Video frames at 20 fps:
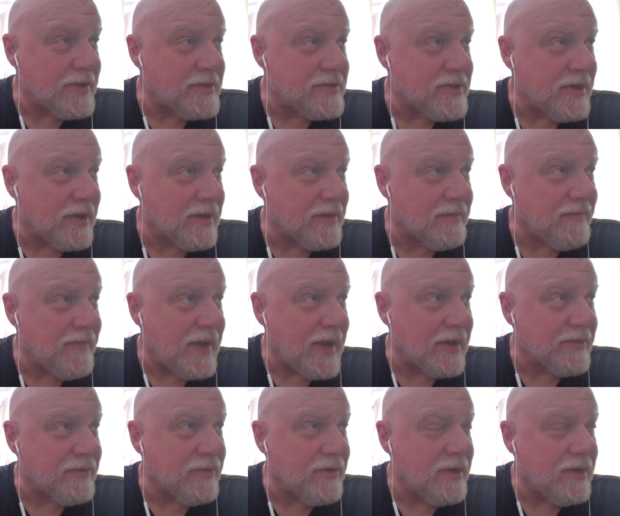the Chocolate
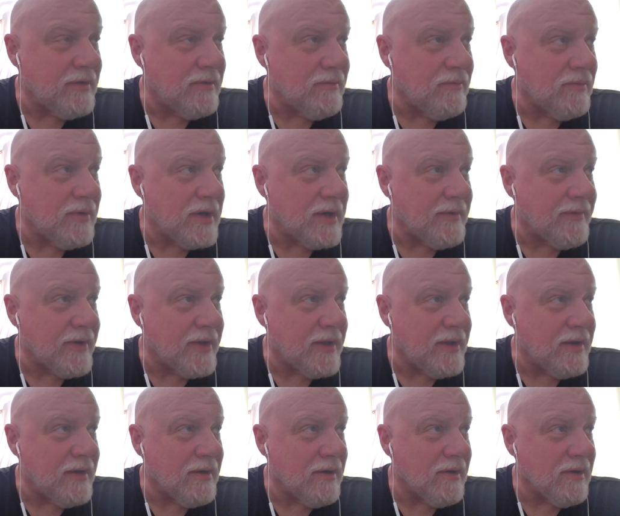Factory whatever
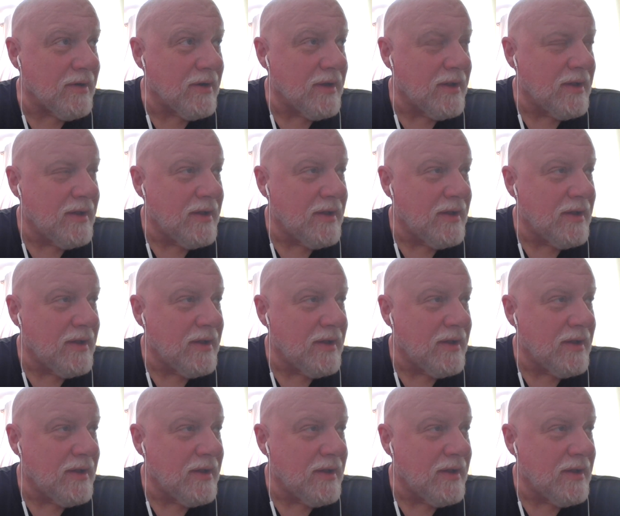year